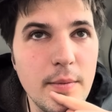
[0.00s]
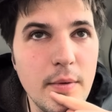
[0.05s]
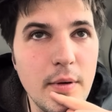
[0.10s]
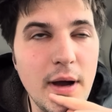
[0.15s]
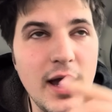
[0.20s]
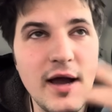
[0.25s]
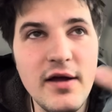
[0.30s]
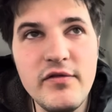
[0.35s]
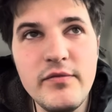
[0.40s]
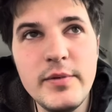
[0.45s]

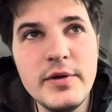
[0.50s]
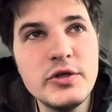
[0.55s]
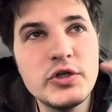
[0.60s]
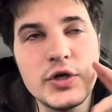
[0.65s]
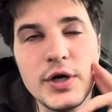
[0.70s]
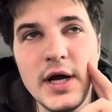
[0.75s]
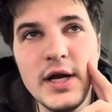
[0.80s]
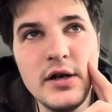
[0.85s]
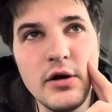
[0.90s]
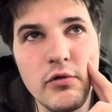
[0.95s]
I've been
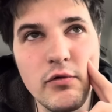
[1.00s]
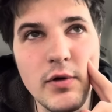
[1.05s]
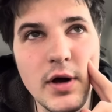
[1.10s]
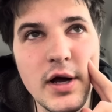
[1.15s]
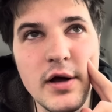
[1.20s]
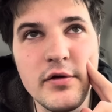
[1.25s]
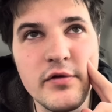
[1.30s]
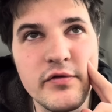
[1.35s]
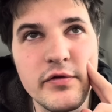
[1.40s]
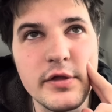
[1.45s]
trying to
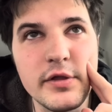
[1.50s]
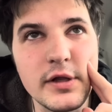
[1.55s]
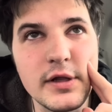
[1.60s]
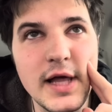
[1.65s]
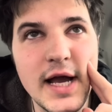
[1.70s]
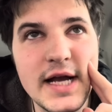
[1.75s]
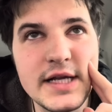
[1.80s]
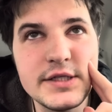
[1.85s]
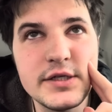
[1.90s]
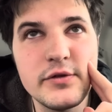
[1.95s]
run for the
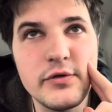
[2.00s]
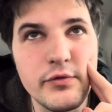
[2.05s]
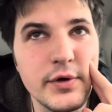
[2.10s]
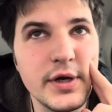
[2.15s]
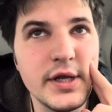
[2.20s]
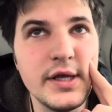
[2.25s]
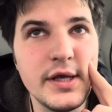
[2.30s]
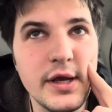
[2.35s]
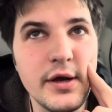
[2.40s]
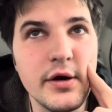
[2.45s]
last
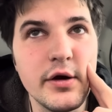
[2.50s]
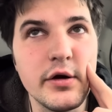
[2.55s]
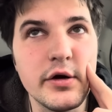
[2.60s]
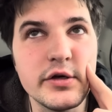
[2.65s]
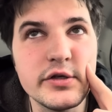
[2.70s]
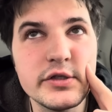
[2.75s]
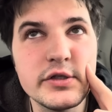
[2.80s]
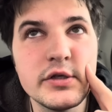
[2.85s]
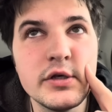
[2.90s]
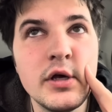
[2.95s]
3
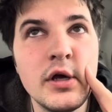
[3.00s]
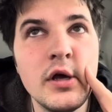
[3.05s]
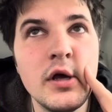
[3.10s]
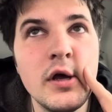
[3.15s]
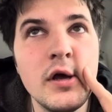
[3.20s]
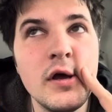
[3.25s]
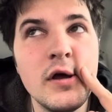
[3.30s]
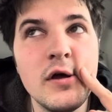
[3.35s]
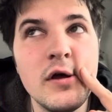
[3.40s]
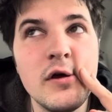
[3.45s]
years
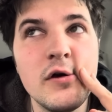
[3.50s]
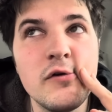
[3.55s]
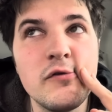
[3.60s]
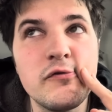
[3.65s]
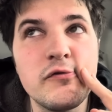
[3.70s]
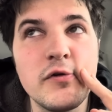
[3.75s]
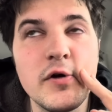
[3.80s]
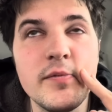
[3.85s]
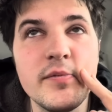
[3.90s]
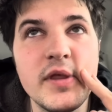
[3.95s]

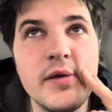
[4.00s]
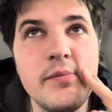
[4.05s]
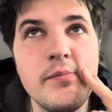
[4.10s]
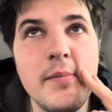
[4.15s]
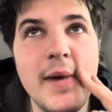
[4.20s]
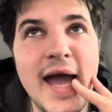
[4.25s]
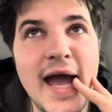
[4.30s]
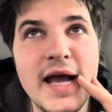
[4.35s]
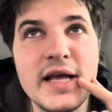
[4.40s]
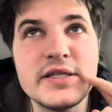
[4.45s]
from the
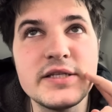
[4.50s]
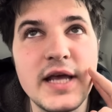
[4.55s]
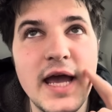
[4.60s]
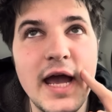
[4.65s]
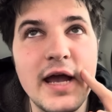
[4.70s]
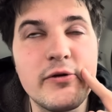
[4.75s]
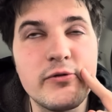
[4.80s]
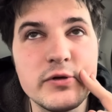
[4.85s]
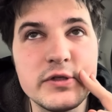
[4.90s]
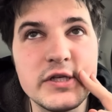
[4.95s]
mass
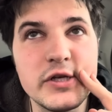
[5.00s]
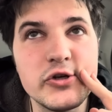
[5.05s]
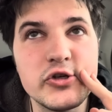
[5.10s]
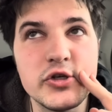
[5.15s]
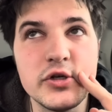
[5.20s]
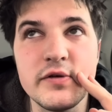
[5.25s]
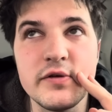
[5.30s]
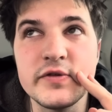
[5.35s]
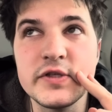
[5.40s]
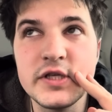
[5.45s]

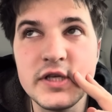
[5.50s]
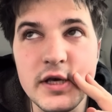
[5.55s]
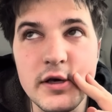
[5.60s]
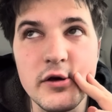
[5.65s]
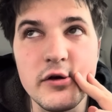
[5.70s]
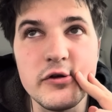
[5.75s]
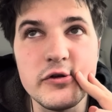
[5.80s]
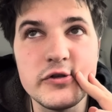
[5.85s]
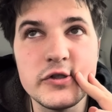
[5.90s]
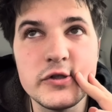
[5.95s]
acquisition of
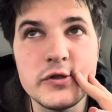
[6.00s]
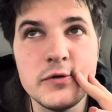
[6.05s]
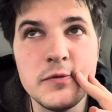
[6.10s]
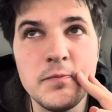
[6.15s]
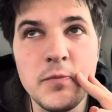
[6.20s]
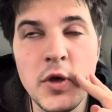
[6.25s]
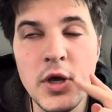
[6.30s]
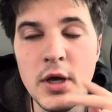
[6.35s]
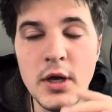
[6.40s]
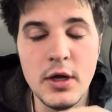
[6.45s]
skills,
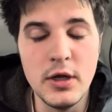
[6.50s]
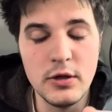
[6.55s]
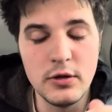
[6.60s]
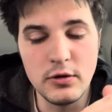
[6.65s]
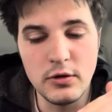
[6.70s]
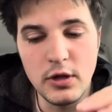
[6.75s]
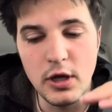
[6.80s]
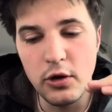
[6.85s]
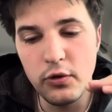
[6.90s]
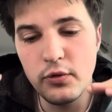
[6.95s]

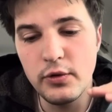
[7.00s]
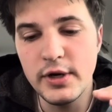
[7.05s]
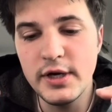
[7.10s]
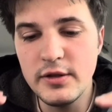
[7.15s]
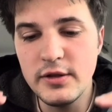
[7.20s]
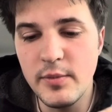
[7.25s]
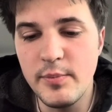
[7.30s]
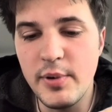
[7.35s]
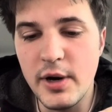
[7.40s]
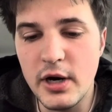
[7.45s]

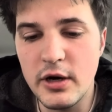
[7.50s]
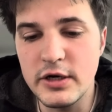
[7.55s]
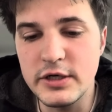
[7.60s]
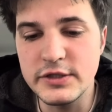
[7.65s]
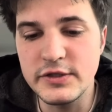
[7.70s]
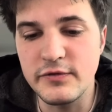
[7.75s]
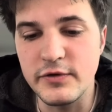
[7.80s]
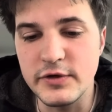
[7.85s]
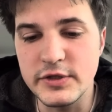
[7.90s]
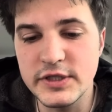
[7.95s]
lowering the
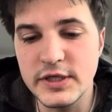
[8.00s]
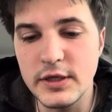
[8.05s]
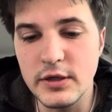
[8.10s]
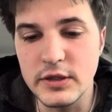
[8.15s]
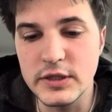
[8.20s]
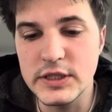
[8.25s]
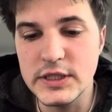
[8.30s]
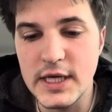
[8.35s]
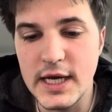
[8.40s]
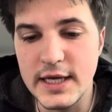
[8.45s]
bars for
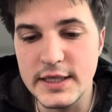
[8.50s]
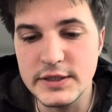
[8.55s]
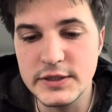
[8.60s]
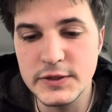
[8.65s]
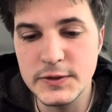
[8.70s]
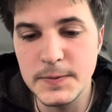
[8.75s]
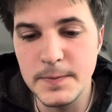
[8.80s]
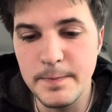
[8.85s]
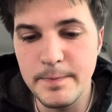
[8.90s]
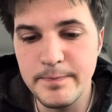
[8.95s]
skill
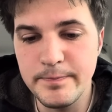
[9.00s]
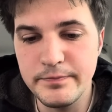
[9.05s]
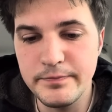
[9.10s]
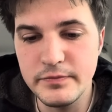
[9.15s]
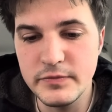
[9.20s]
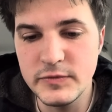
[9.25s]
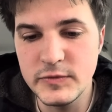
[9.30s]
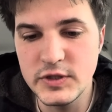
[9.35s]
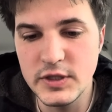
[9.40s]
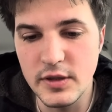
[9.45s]
sets
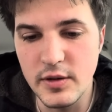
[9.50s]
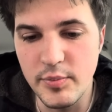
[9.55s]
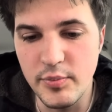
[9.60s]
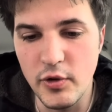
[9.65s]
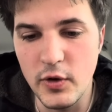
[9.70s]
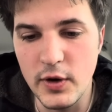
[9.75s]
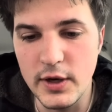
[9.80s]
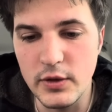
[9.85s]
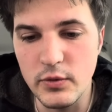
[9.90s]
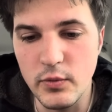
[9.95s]
to the
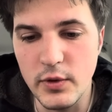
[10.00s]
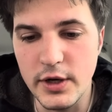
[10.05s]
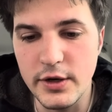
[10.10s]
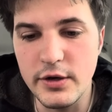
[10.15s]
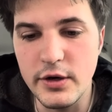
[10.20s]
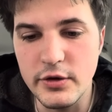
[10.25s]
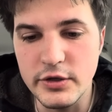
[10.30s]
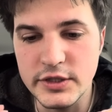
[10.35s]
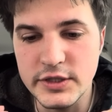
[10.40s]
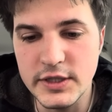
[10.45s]
point where
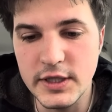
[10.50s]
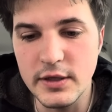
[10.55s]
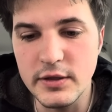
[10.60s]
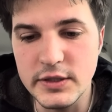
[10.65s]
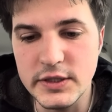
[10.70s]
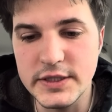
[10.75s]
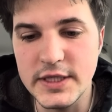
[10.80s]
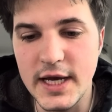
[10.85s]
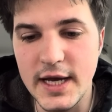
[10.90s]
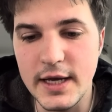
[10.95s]
your skill
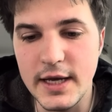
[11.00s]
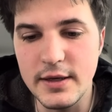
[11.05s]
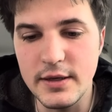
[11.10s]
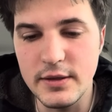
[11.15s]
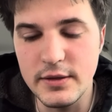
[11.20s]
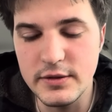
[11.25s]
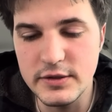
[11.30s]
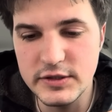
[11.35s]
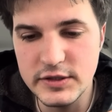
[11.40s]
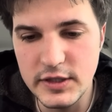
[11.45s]
set
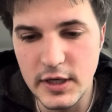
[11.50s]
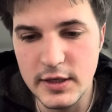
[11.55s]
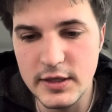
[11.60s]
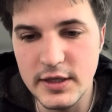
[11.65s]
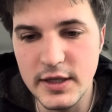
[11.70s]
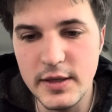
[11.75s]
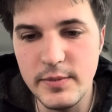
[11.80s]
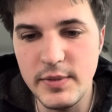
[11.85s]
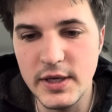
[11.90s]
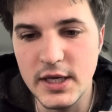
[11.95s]

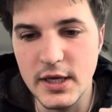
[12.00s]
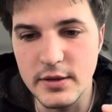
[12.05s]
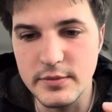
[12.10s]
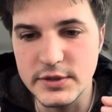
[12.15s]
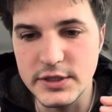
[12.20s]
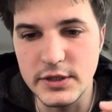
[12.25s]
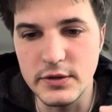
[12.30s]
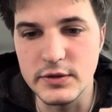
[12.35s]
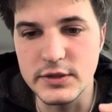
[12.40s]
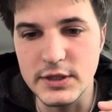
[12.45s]
suddenly
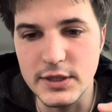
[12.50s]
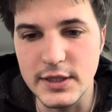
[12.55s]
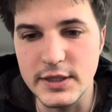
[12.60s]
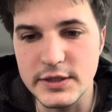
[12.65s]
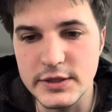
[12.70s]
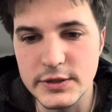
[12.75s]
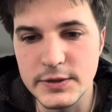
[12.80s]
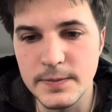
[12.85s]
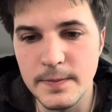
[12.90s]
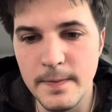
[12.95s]
becomes
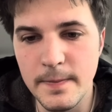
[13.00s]
useless.